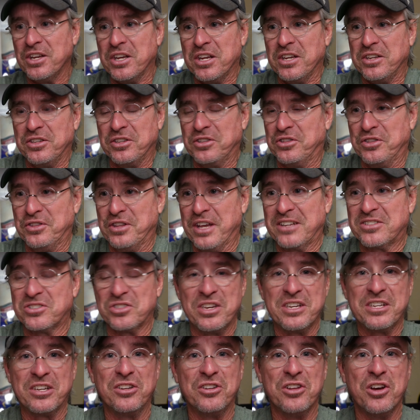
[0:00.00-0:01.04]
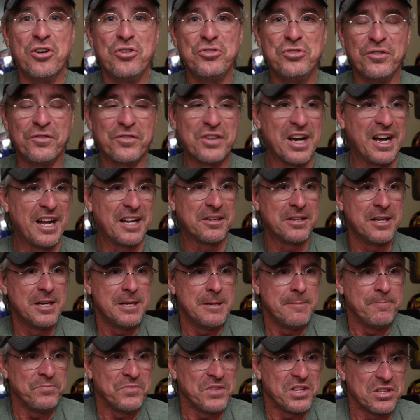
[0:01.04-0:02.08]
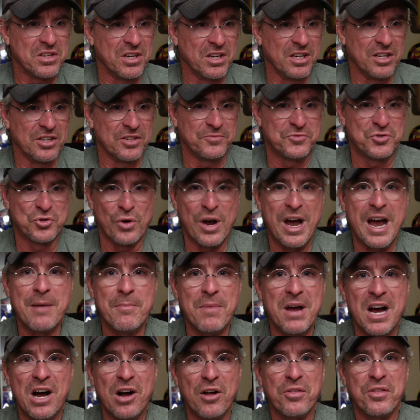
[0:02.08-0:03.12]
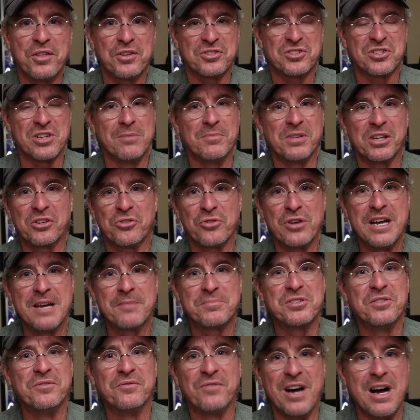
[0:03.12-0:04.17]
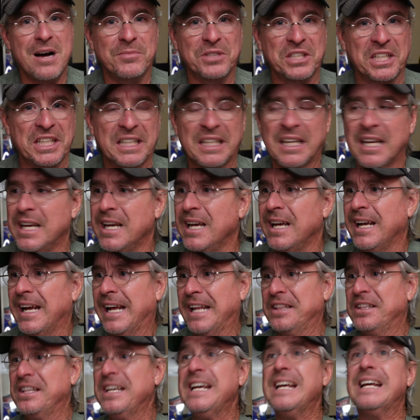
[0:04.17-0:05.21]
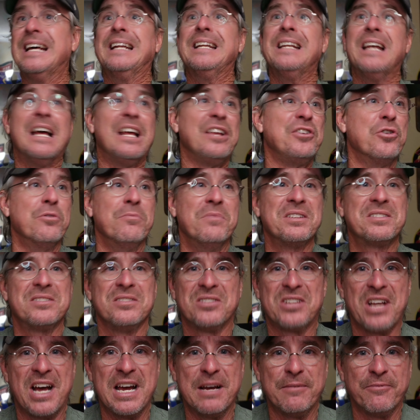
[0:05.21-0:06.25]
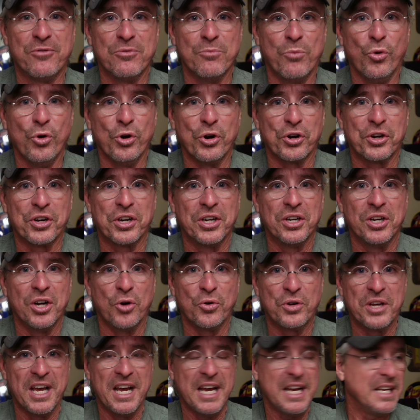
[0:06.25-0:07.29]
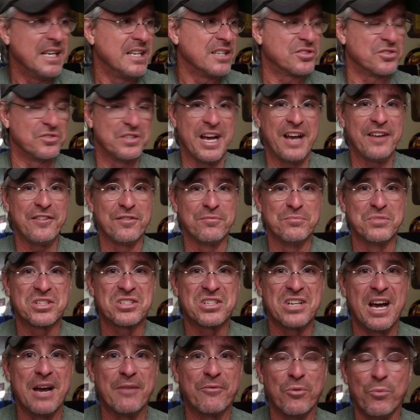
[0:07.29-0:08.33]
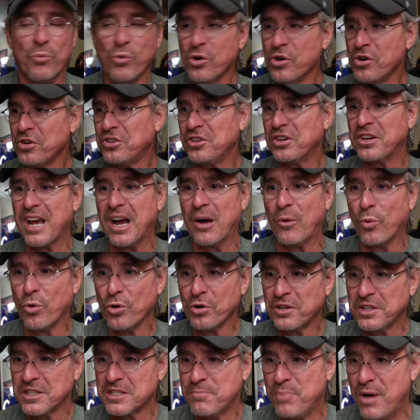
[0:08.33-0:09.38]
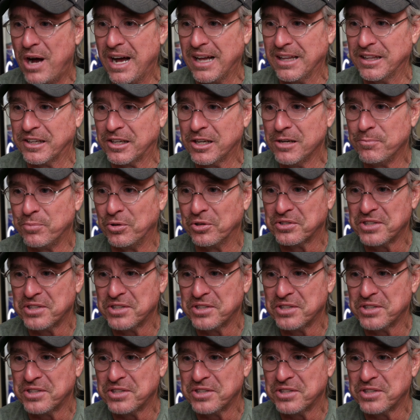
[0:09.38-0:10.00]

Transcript: next thing you know, you've got dry mouth, stomach cramps, and vomiting. And then you're missing time from work, okay? So now you've missed time from work, you got work, it's piling up on